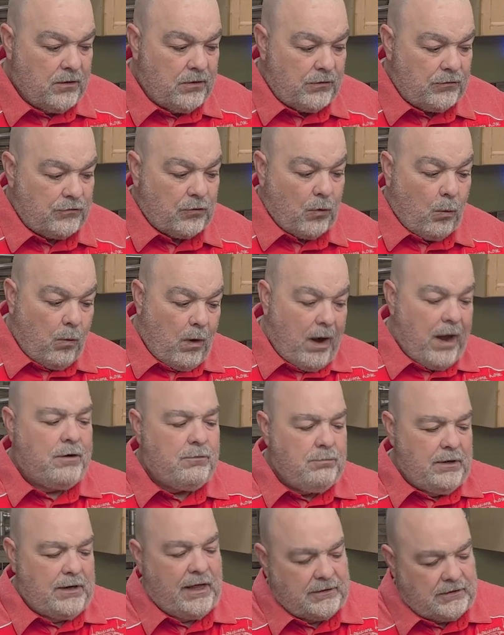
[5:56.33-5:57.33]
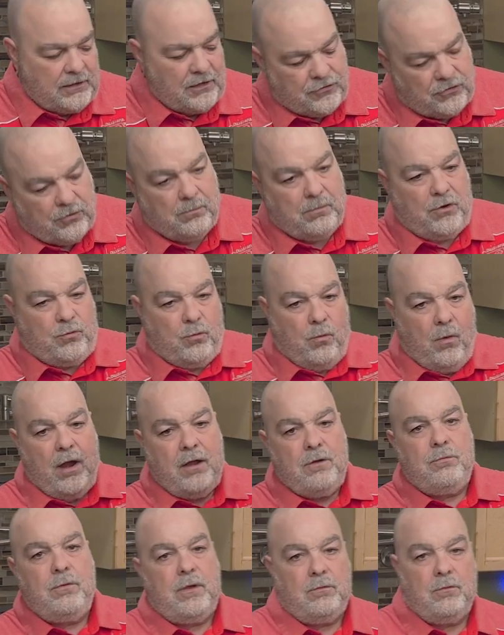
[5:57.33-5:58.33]
So why do we like this so much? Why
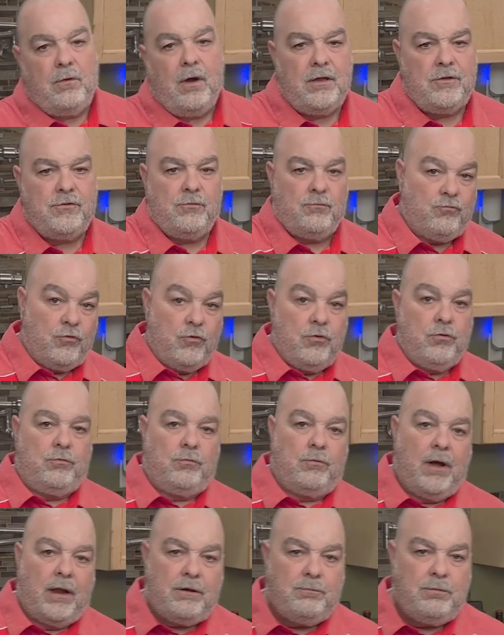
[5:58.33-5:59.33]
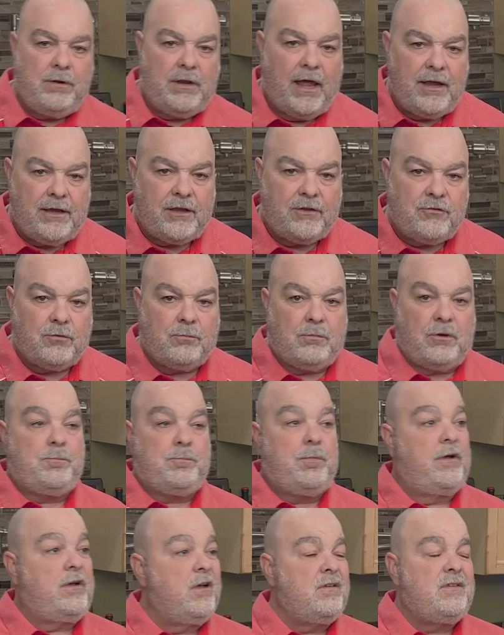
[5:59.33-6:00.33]
is it brewed? Why do we like it so
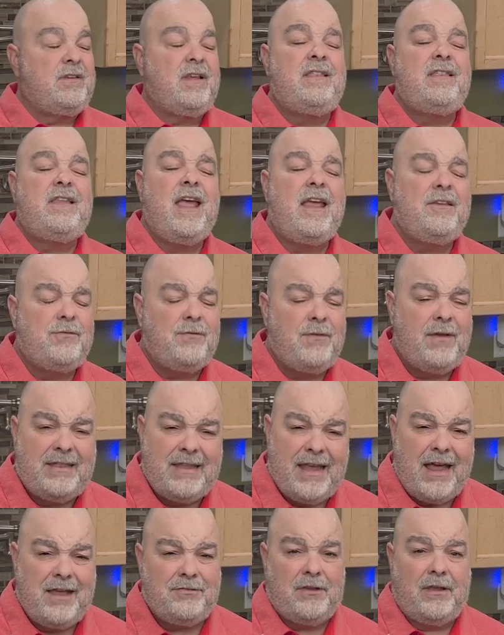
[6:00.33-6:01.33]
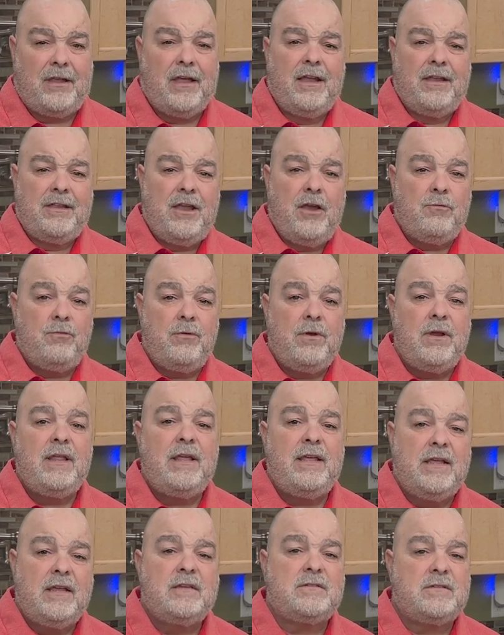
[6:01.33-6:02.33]
Because it tastes fantastic. There really
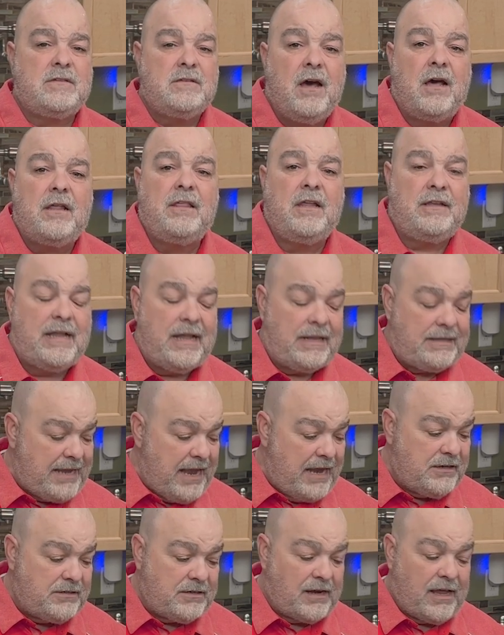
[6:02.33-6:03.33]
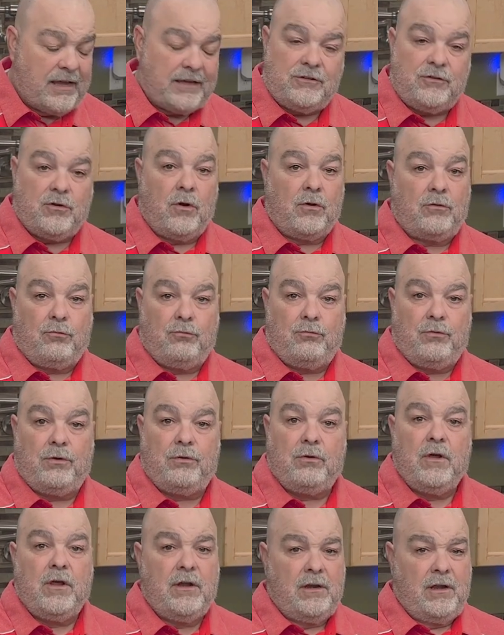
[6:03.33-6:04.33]
is nothing that tastes like dark roux,
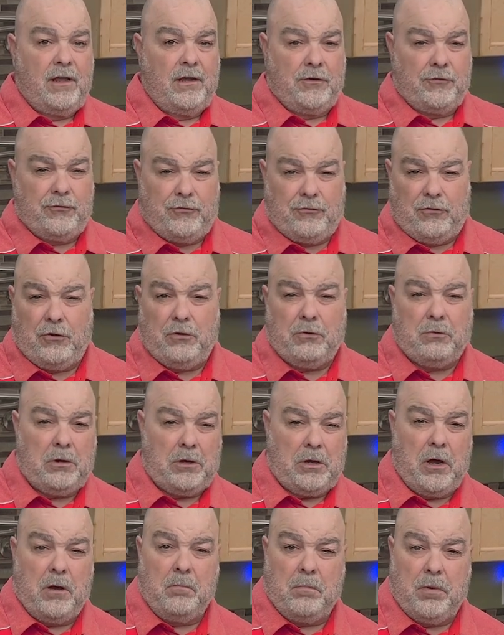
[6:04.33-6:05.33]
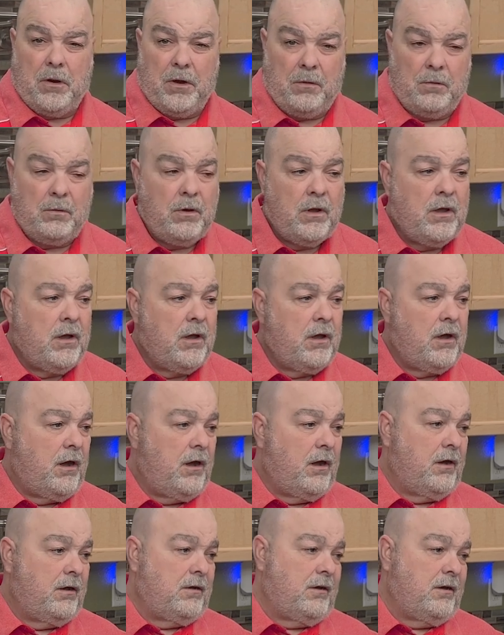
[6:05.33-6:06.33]
like a stew, a gumbo,
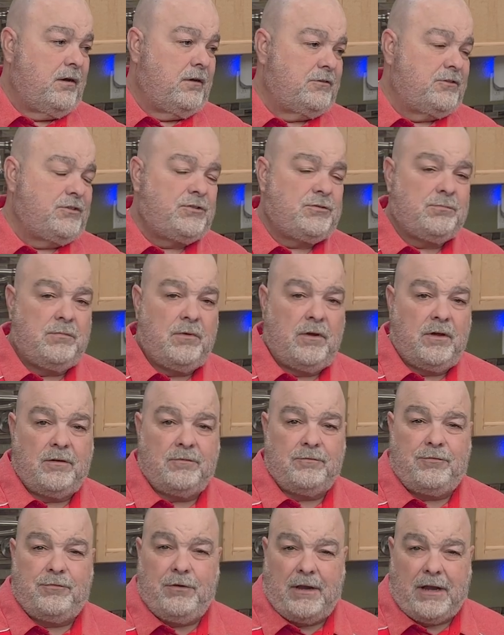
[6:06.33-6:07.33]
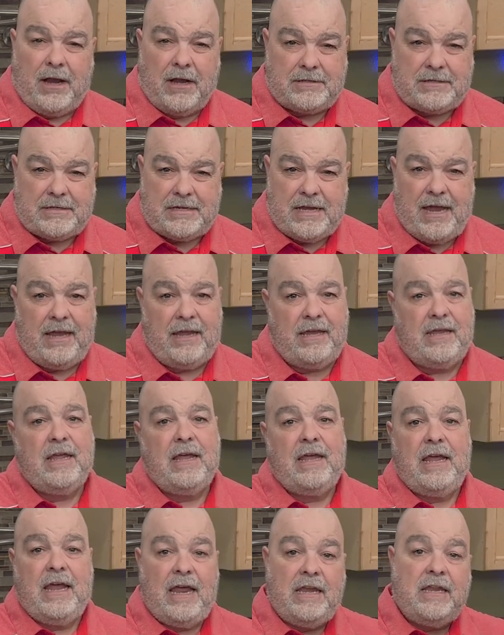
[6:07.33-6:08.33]
fricassee,
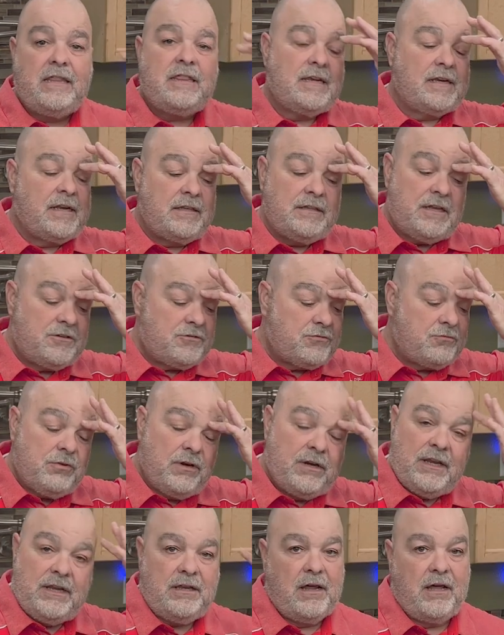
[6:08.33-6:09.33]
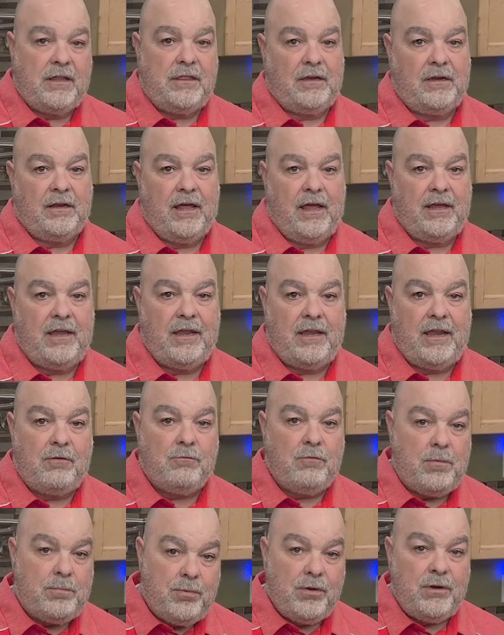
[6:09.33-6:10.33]
anything like. There's really nothing like it. And
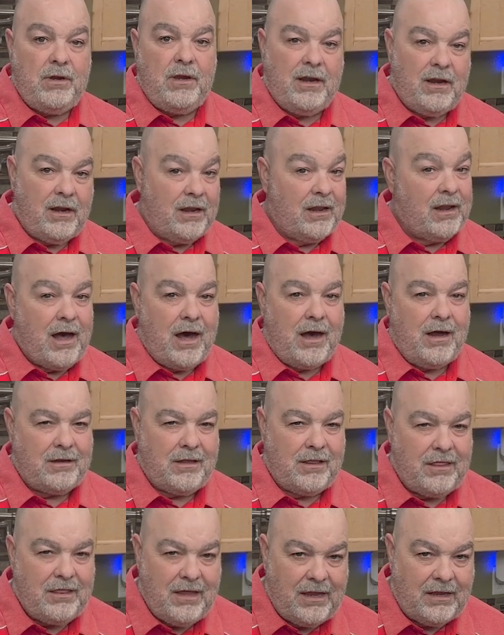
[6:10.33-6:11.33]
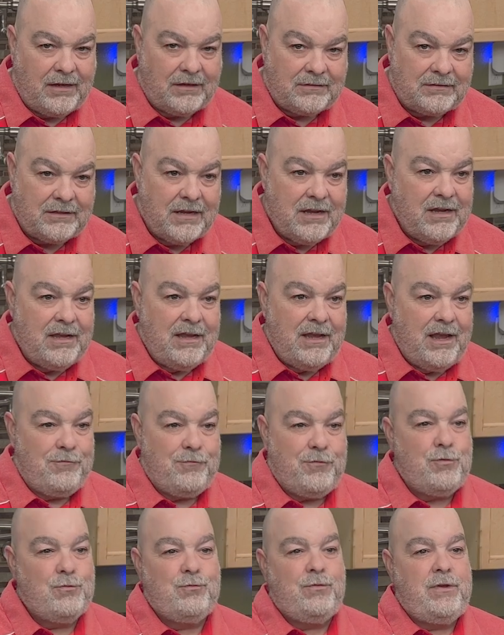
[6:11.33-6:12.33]
we put it in a lot of things.
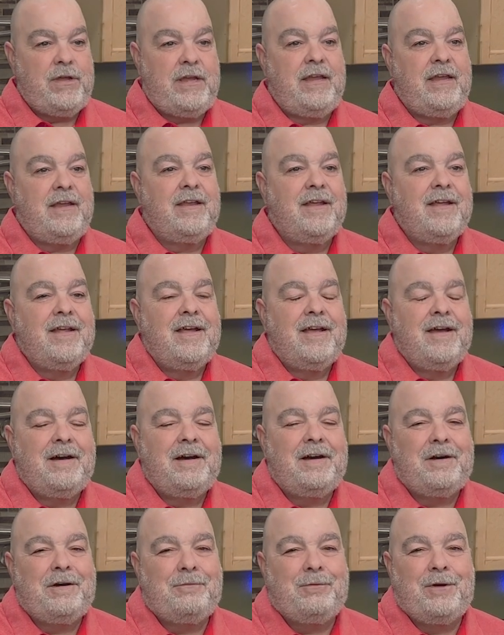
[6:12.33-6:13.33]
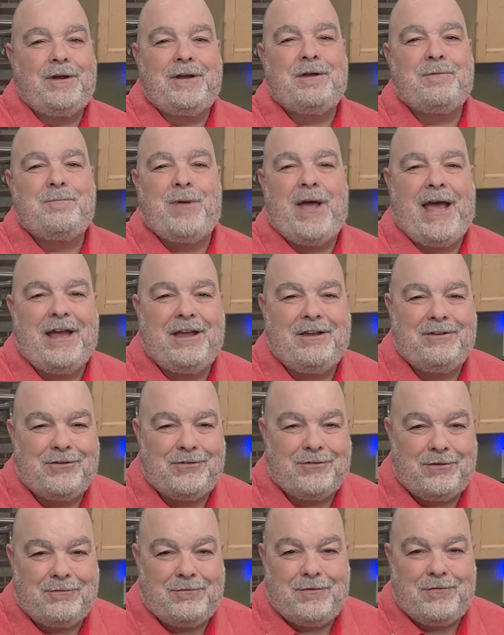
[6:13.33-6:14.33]
If you read one of the
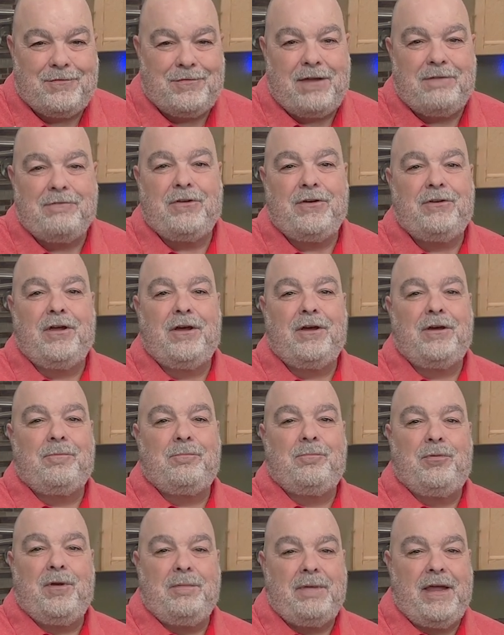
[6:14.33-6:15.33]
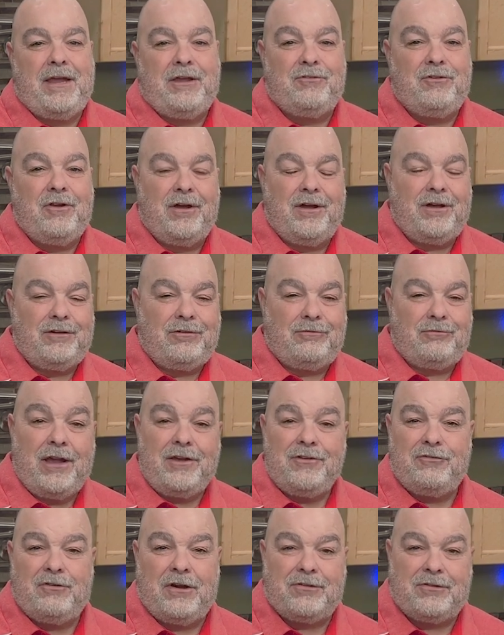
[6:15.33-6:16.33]
packages of your favorite premium
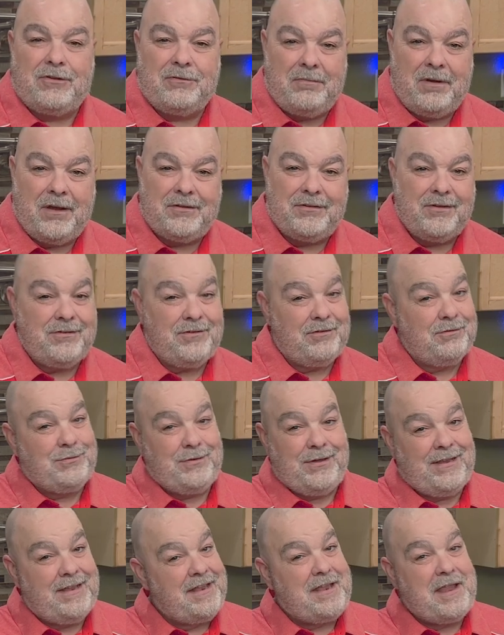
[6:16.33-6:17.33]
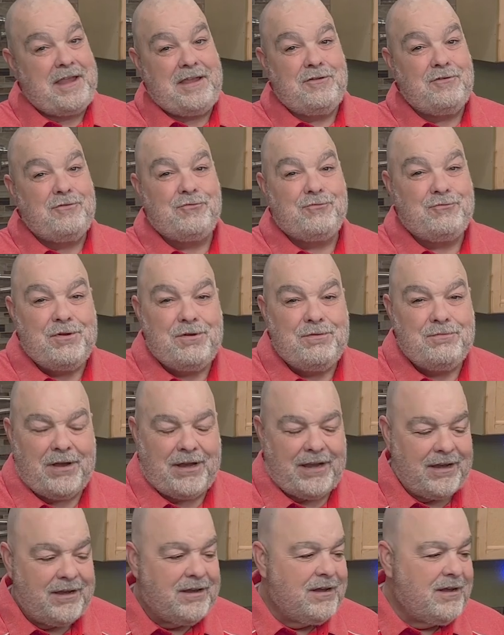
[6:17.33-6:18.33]
rice dressing mixes, you'll see that they use roux in
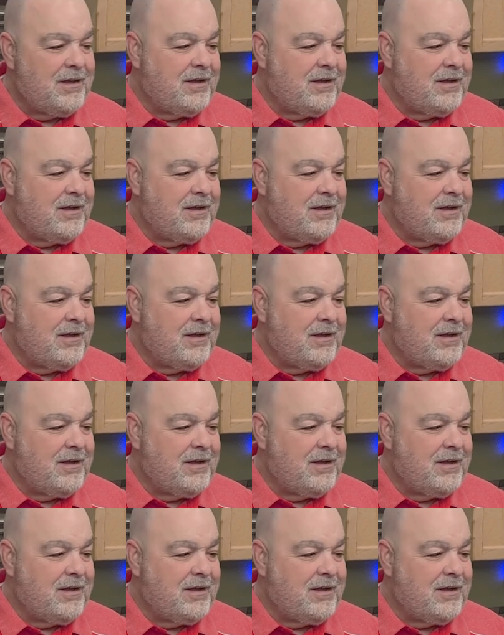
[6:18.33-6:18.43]
it.